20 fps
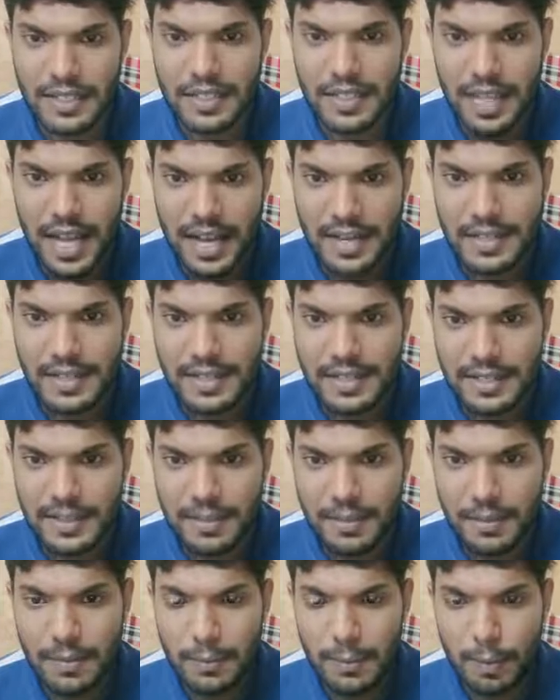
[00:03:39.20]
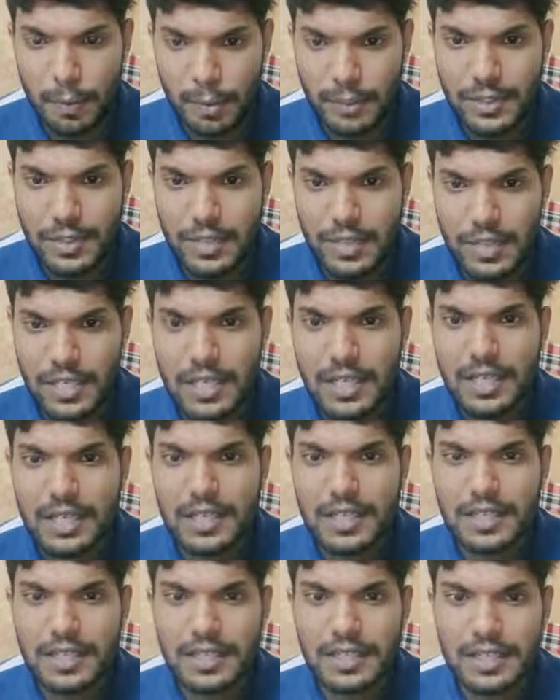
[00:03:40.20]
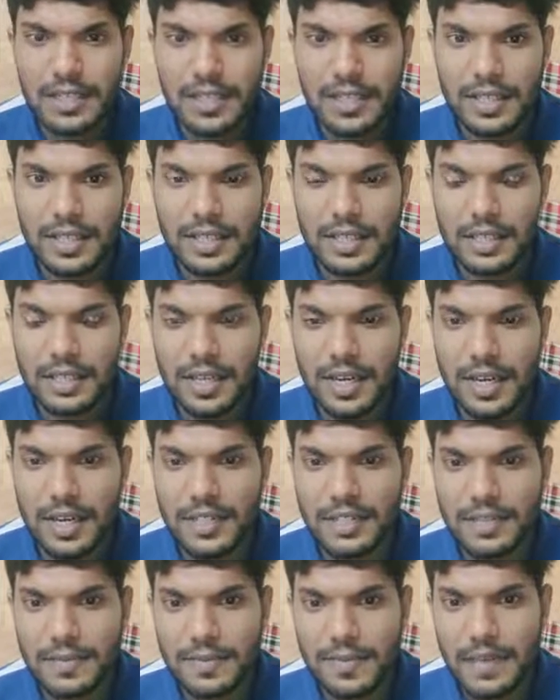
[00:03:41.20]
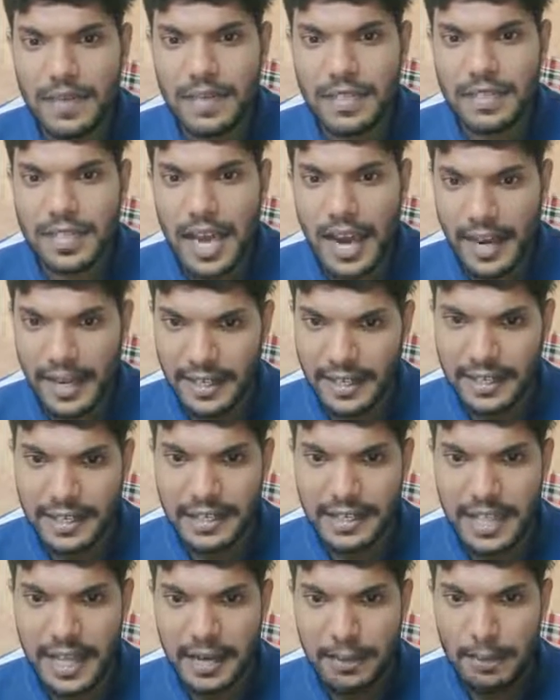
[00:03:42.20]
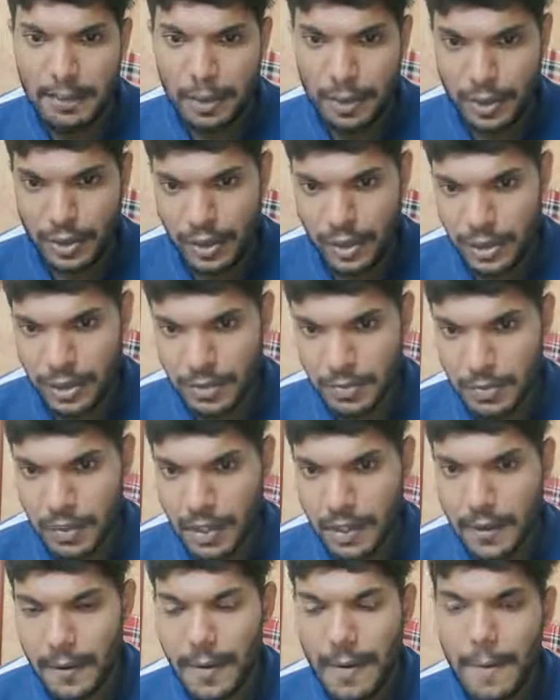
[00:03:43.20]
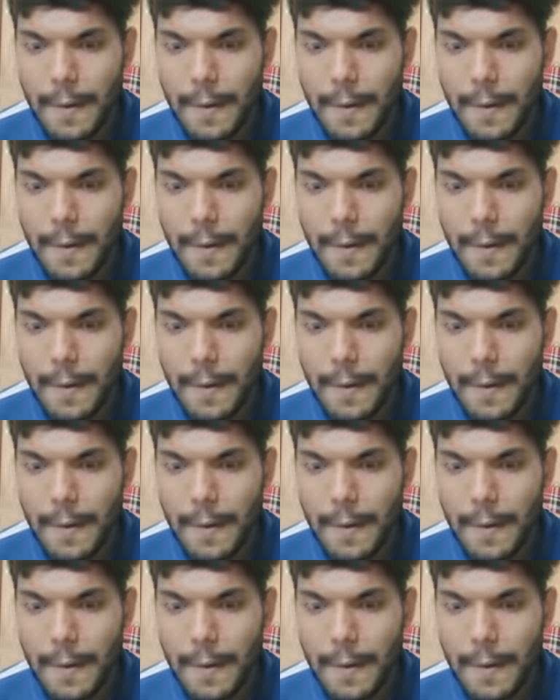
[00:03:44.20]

that process, thread speed is higher than process speed.